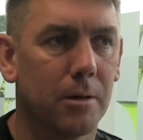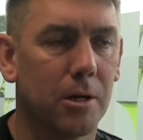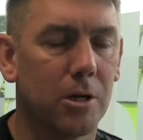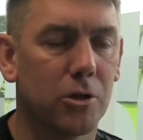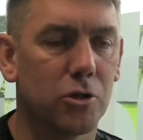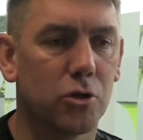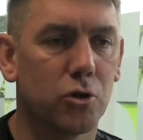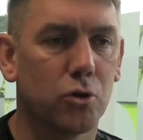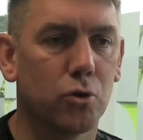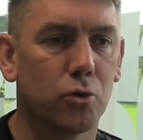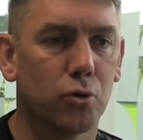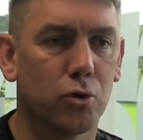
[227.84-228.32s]

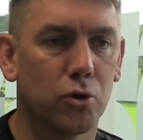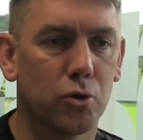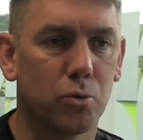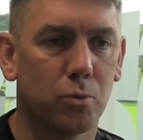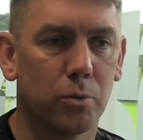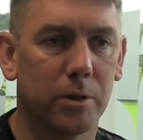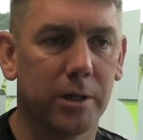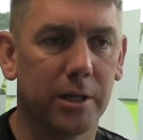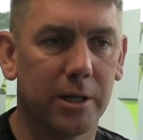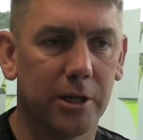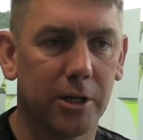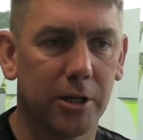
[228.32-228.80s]
as good as
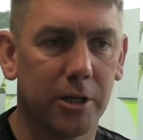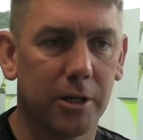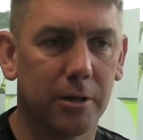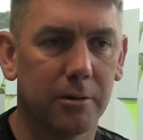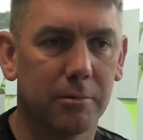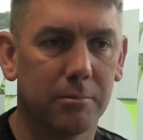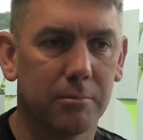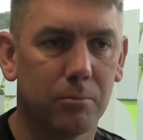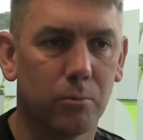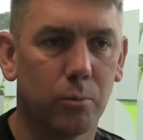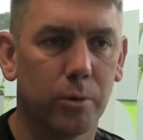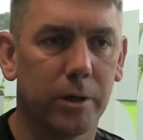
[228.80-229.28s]
we're
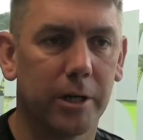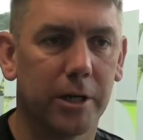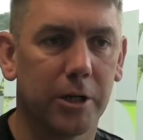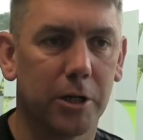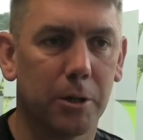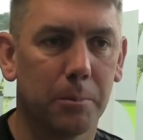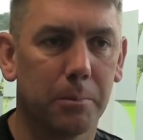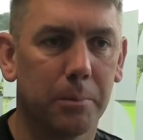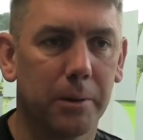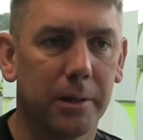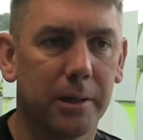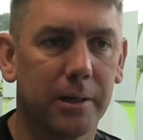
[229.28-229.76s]

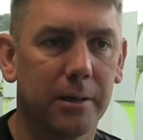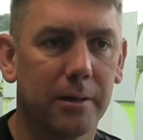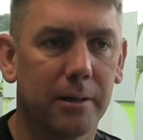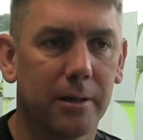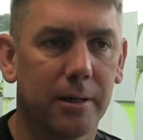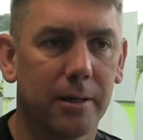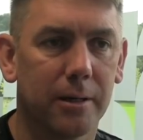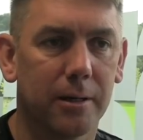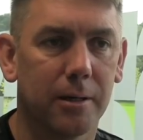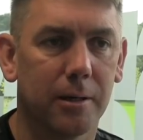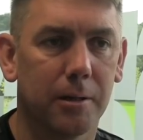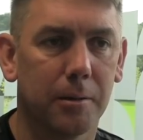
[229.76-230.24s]
gonna be,
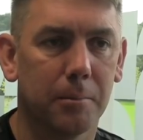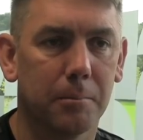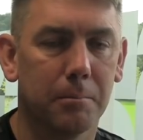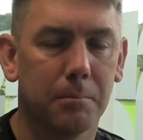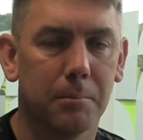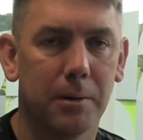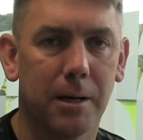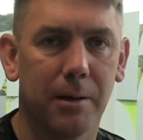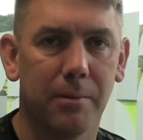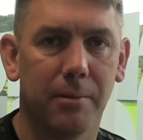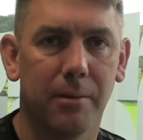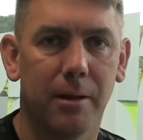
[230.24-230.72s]

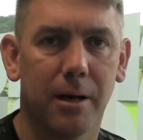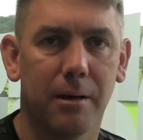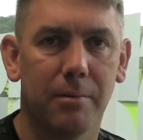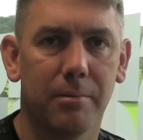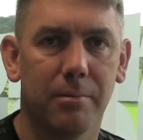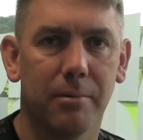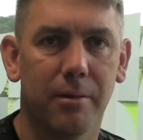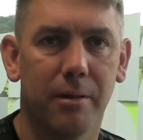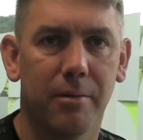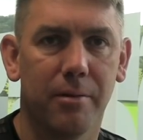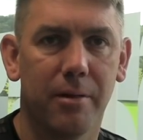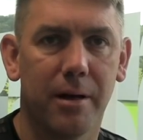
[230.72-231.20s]
and
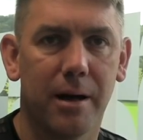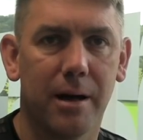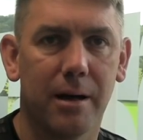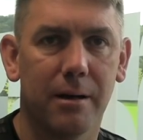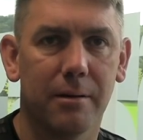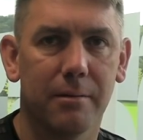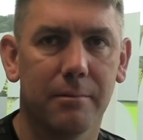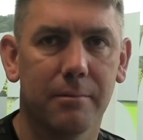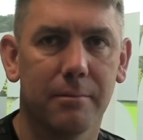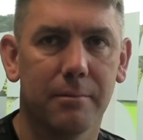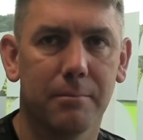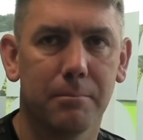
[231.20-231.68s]

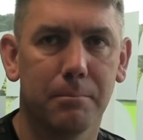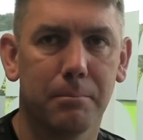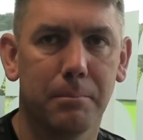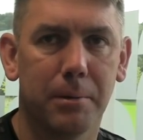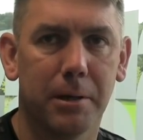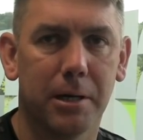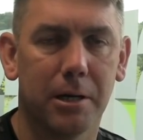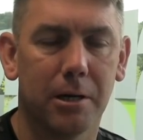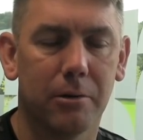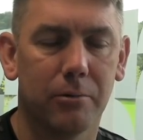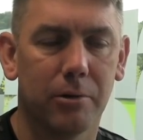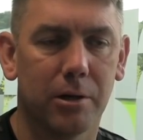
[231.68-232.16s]
that
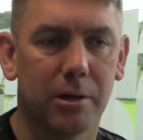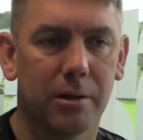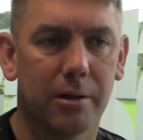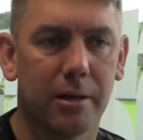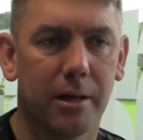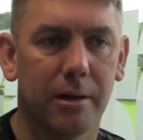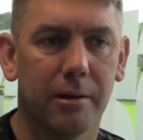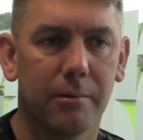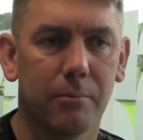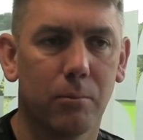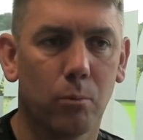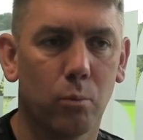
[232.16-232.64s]
period
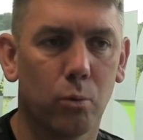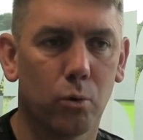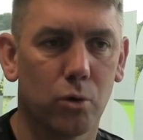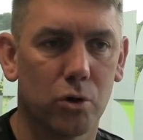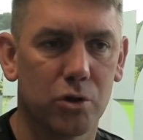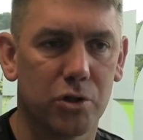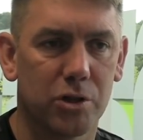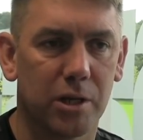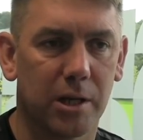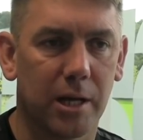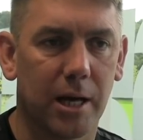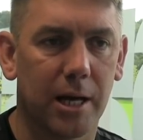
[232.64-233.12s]
then won
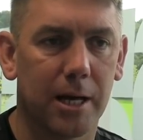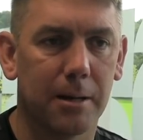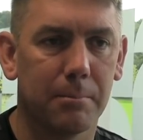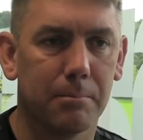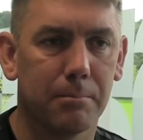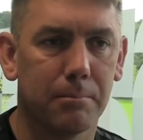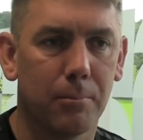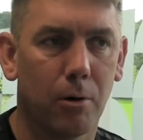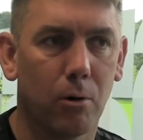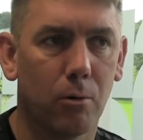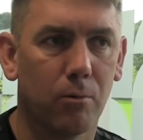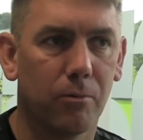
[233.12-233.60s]
us the game.
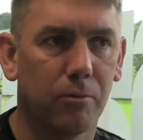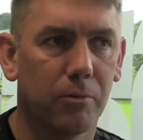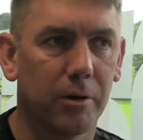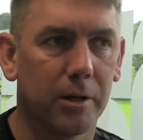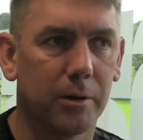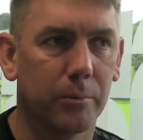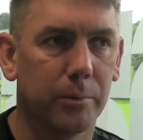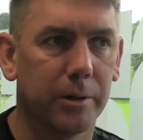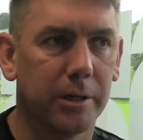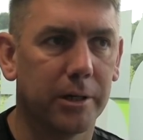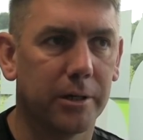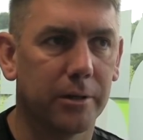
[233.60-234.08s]
Hopefully
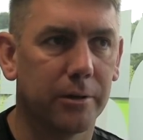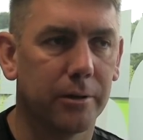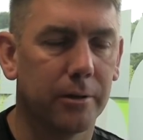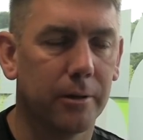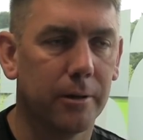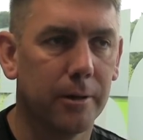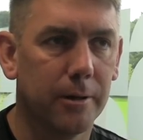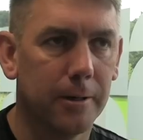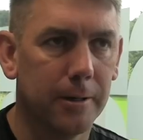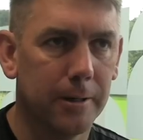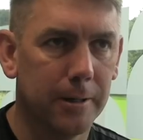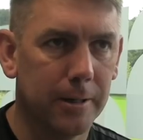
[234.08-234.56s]
we can
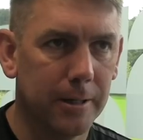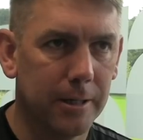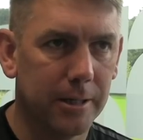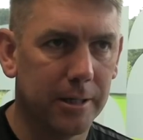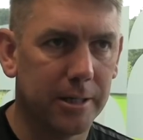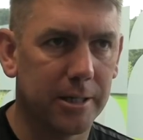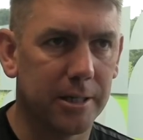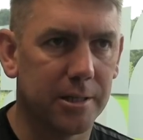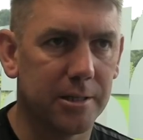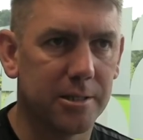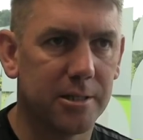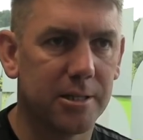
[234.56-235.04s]

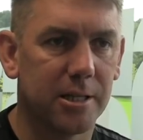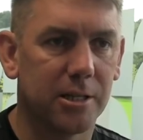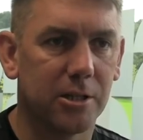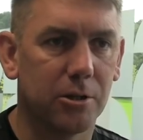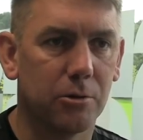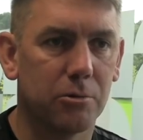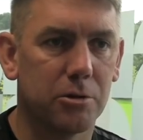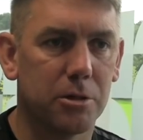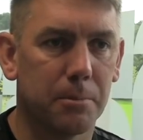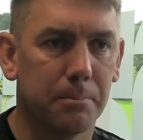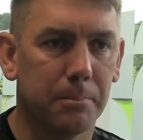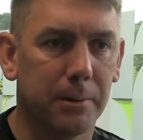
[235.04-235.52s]

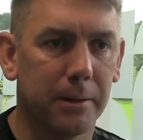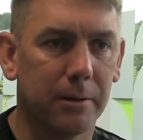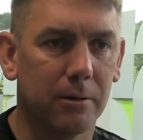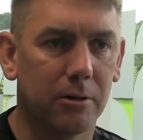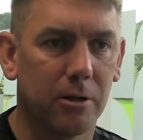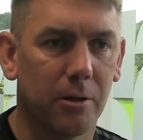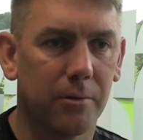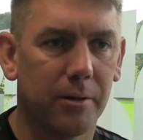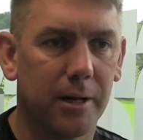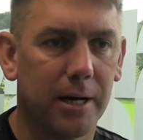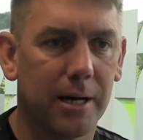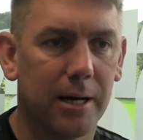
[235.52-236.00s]
continue to build
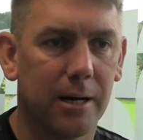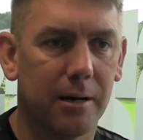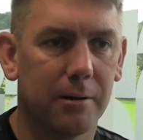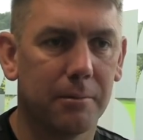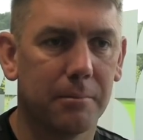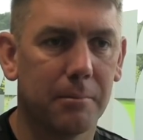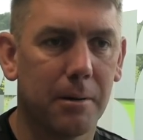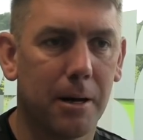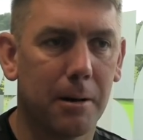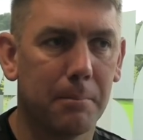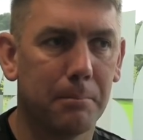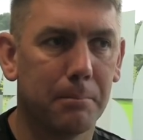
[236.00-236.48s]
on that
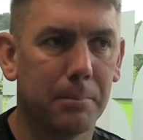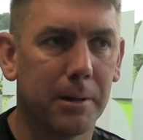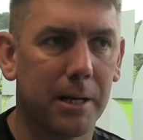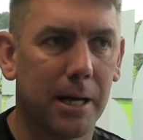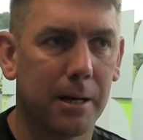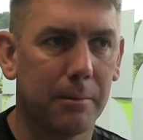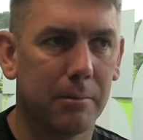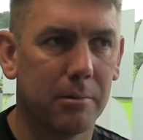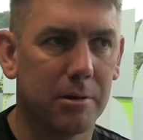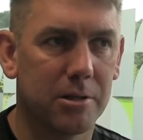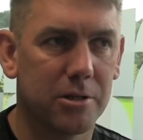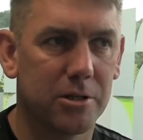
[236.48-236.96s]
and be
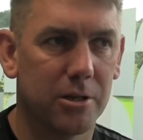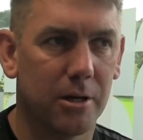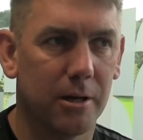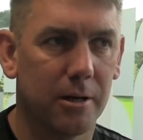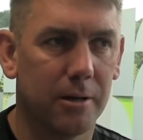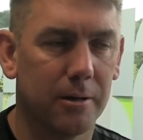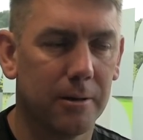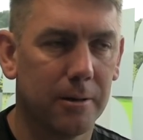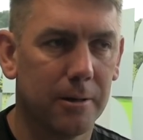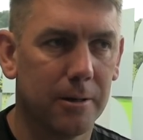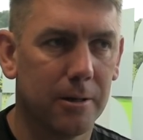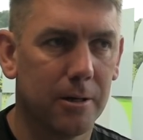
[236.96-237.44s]
able to
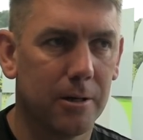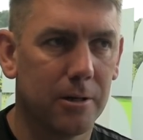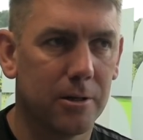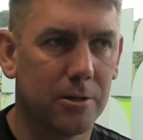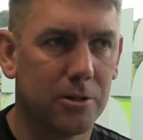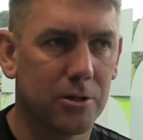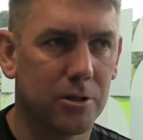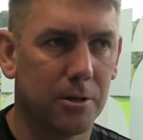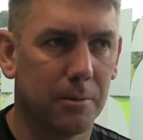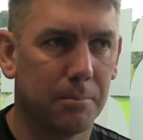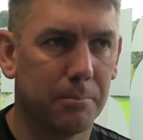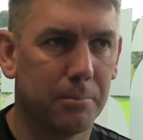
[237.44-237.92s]

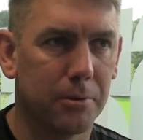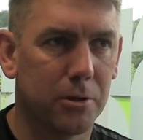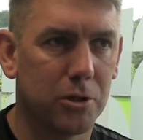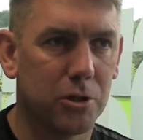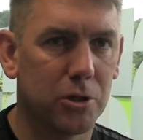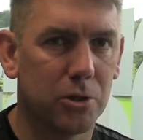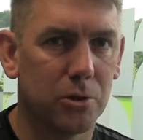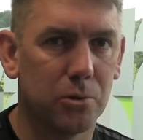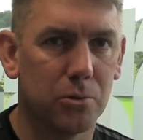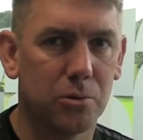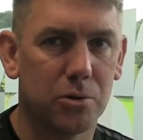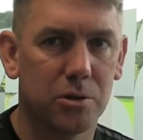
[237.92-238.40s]

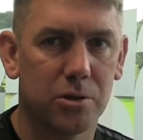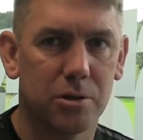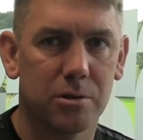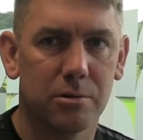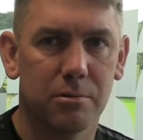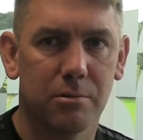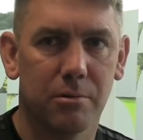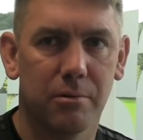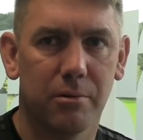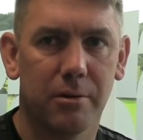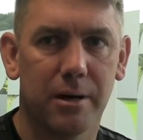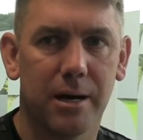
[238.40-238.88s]
produce
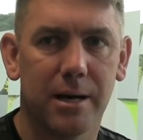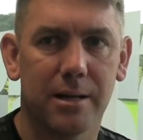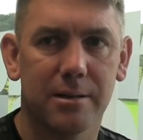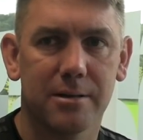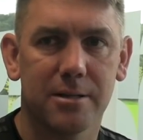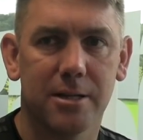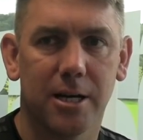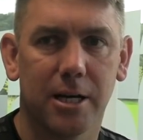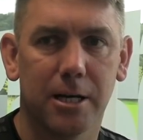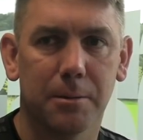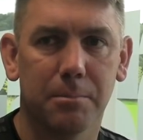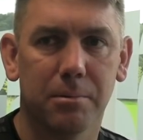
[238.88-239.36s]
that
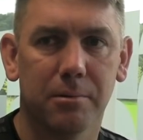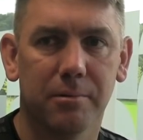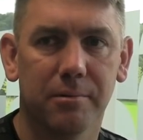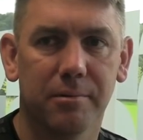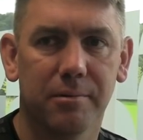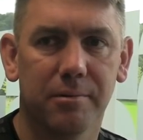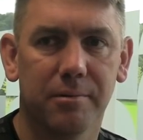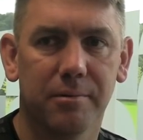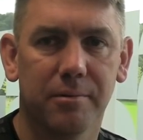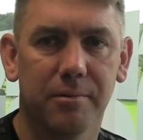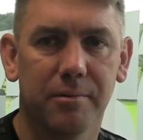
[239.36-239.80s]
type of